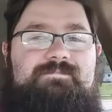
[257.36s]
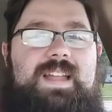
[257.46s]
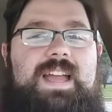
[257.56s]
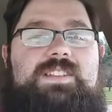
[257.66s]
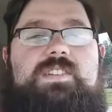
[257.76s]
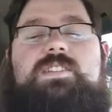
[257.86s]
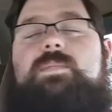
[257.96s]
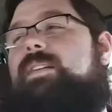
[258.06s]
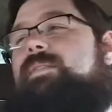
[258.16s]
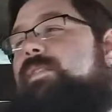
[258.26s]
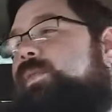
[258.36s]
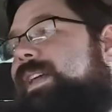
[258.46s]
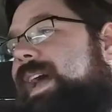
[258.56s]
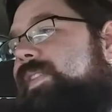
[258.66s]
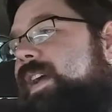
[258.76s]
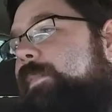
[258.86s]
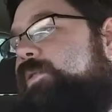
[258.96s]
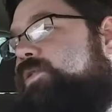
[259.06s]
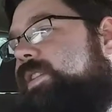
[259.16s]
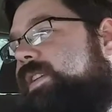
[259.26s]
It's just something I've never really had the
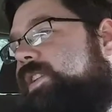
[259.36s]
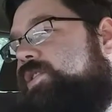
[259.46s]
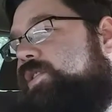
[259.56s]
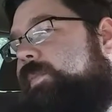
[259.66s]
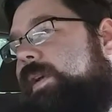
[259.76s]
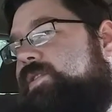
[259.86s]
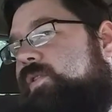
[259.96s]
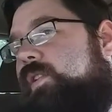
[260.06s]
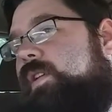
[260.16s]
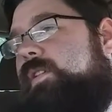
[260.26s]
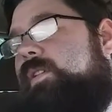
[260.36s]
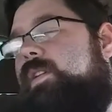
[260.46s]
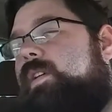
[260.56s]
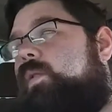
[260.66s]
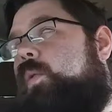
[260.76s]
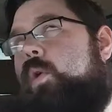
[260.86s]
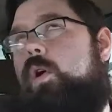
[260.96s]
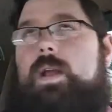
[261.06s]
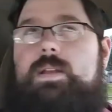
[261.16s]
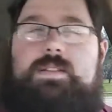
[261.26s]
opportunity to do based on
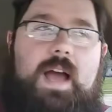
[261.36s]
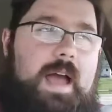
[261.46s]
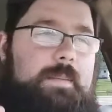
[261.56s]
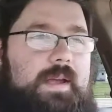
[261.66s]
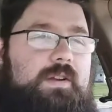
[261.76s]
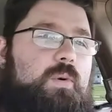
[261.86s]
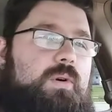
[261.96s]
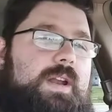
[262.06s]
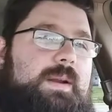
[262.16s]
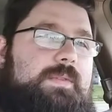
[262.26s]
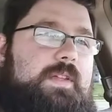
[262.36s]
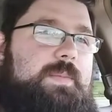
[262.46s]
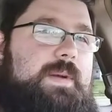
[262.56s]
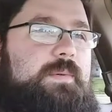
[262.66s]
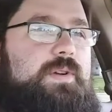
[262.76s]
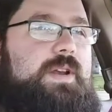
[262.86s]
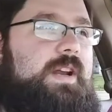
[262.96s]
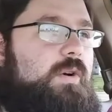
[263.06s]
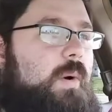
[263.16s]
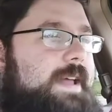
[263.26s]
work and timing and coordinating with other people. You need a
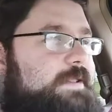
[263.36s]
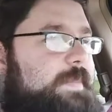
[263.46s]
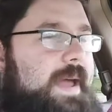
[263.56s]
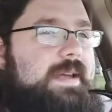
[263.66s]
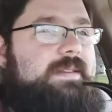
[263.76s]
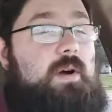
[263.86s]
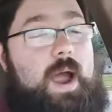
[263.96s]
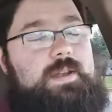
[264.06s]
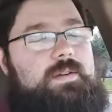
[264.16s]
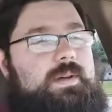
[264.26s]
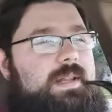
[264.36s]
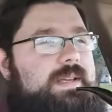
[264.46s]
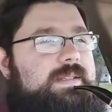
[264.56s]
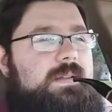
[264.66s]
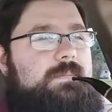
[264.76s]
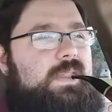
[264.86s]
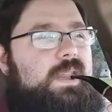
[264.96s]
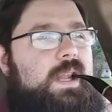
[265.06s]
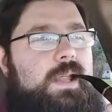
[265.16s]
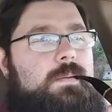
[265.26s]
quiet space, or I do at least.
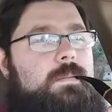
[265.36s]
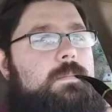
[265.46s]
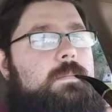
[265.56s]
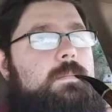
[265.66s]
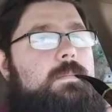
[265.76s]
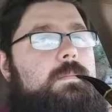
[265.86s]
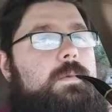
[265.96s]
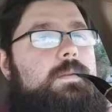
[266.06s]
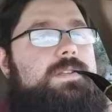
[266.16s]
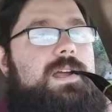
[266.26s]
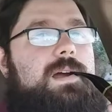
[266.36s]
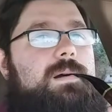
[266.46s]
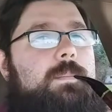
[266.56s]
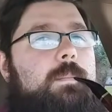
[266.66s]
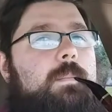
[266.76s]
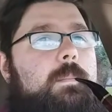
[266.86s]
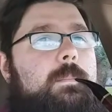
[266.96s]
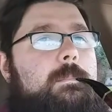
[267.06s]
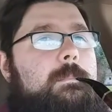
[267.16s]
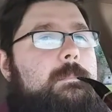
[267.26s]
So
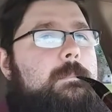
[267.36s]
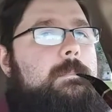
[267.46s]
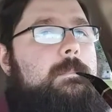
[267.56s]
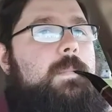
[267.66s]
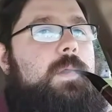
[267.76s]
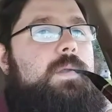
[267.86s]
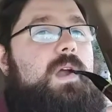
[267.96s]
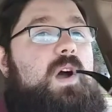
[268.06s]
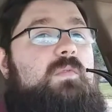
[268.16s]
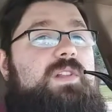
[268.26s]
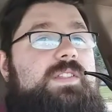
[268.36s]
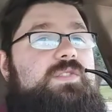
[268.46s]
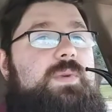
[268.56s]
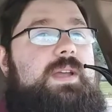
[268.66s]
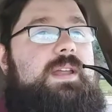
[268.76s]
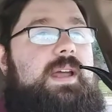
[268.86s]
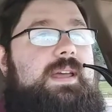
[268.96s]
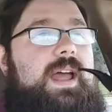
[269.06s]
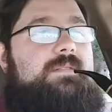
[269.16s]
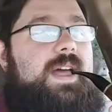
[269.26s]
hopefully this weekend I
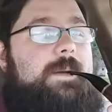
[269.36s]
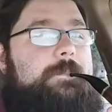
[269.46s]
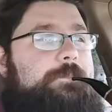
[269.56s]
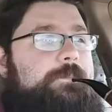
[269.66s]
can have that.